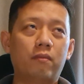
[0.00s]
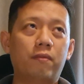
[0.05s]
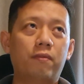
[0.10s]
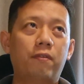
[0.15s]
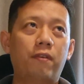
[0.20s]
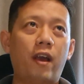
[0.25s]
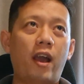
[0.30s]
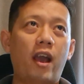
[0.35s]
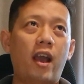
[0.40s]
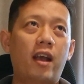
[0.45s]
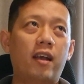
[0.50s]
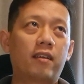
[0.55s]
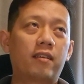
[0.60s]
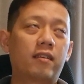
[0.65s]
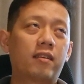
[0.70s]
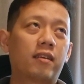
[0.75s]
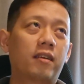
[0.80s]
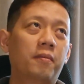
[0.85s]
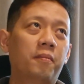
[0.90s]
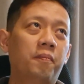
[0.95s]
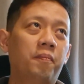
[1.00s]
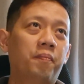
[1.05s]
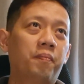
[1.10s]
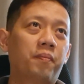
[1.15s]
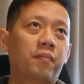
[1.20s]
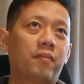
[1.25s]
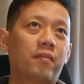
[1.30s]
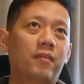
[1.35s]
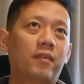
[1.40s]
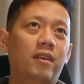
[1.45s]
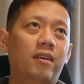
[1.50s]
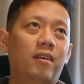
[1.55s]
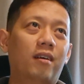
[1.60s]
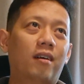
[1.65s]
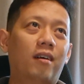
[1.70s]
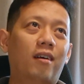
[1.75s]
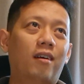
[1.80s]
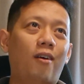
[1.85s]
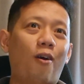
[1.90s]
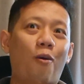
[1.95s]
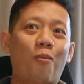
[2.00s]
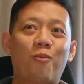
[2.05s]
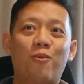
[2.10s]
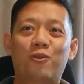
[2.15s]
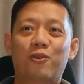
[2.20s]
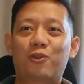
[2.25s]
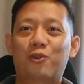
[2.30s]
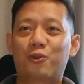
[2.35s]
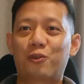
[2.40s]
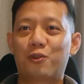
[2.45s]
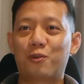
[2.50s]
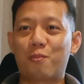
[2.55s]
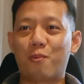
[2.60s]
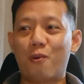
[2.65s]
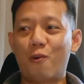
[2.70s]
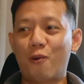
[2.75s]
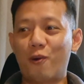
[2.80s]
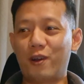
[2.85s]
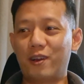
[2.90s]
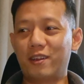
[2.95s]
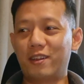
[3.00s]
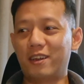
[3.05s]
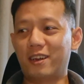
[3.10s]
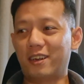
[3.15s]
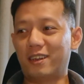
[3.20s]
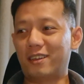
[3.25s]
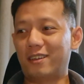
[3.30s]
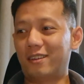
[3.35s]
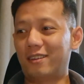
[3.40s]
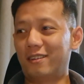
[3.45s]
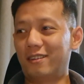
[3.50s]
fast, almost to the point that